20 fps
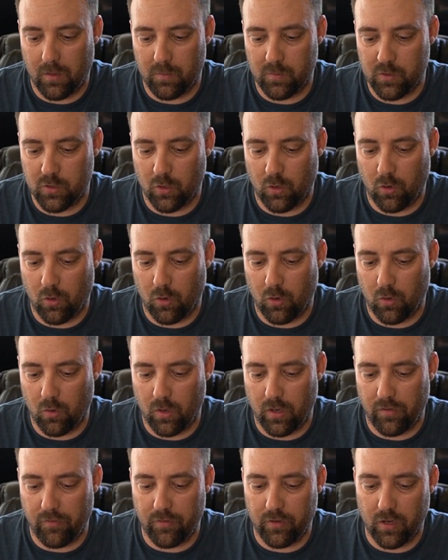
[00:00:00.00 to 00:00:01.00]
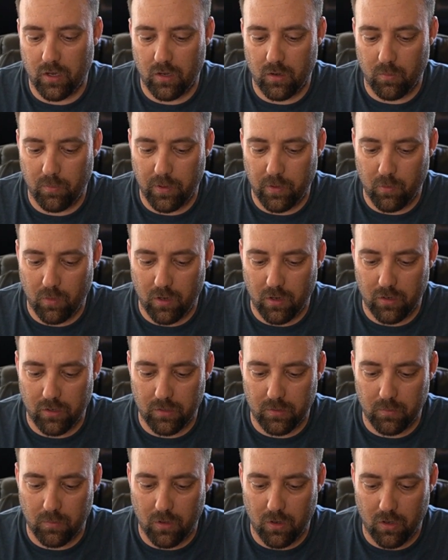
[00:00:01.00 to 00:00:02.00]
So if you're going to be wearing
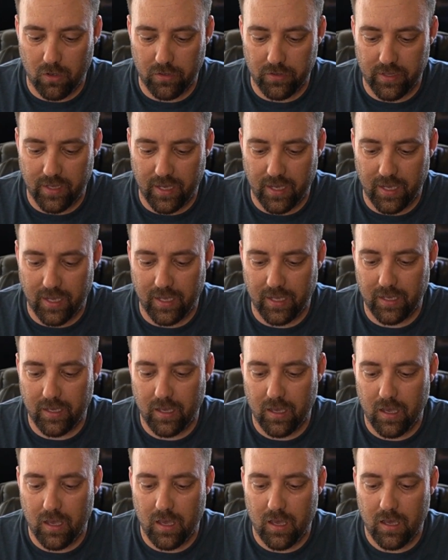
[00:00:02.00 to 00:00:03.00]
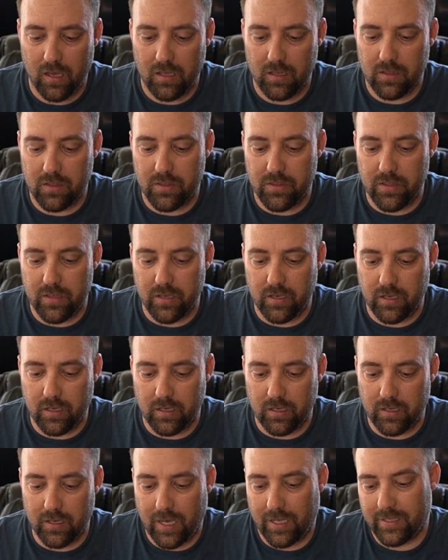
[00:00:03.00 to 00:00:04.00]
them all day,
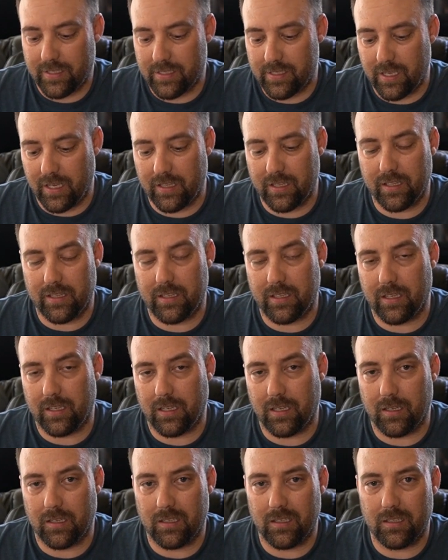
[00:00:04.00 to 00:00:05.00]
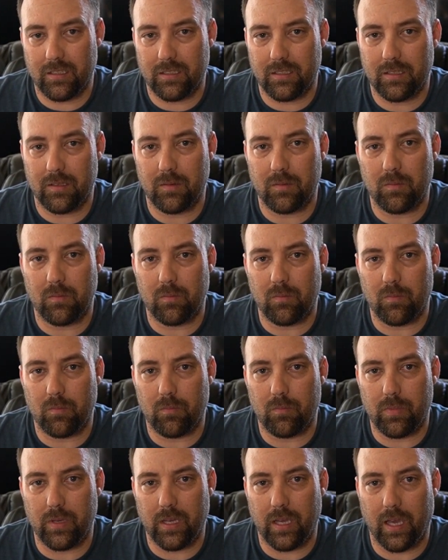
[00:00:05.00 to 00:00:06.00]
not to say that the
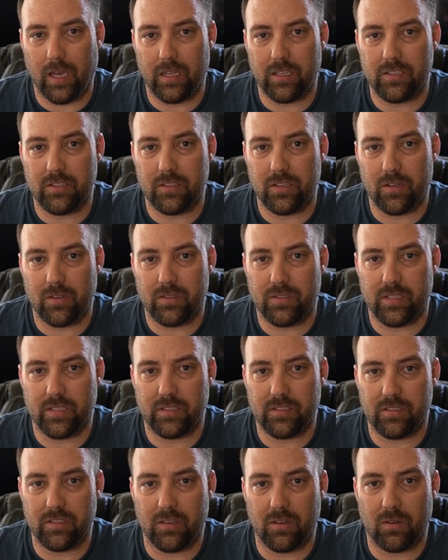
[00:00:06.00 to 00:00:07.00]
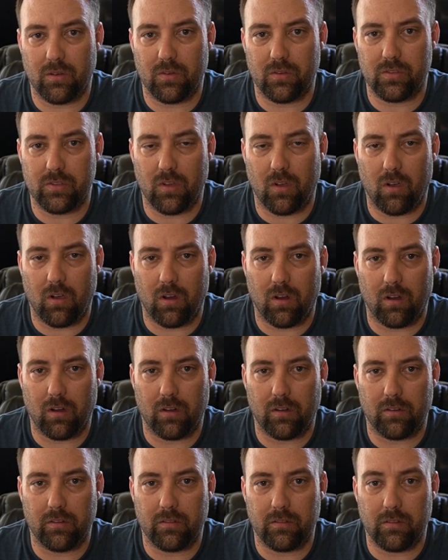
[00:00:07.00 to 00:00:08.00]
BH060s
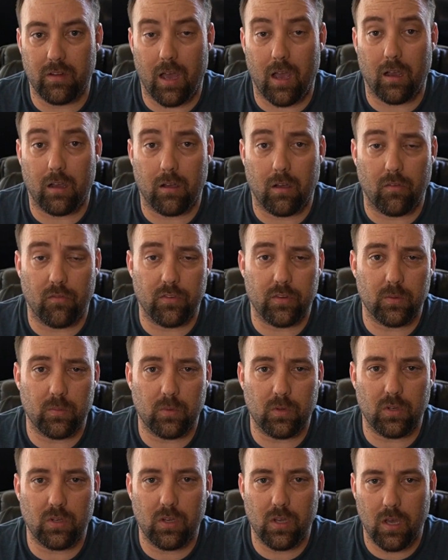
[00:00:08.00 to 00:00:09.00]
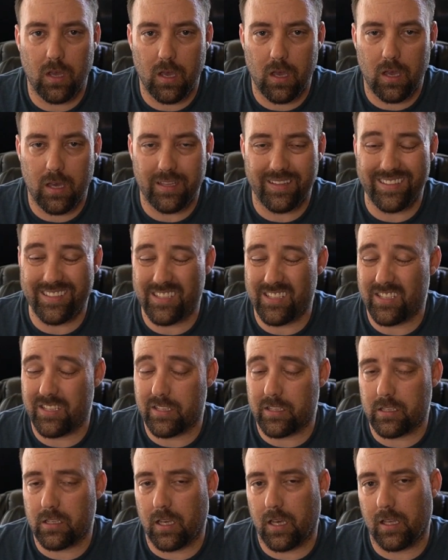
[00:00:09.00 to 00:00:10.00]
are not comfortable, these are
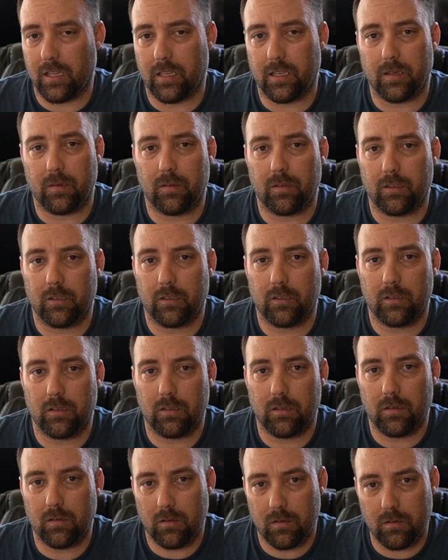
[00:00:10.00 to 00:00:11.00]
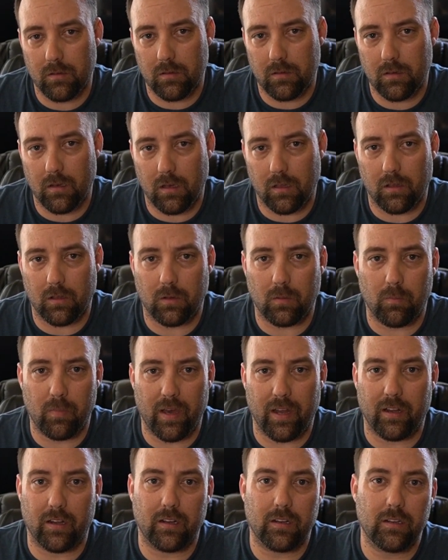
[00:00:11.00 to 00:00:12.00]
just slightly a little
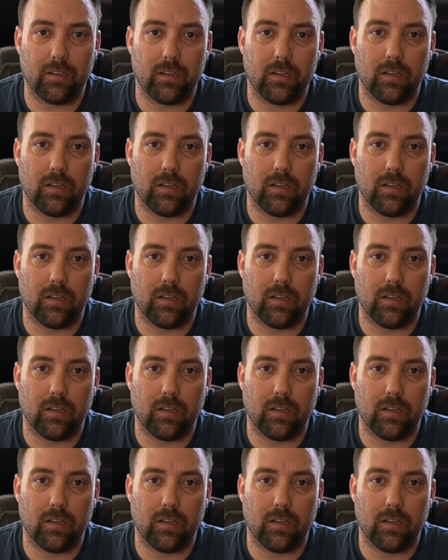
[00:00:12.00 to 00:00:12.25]
better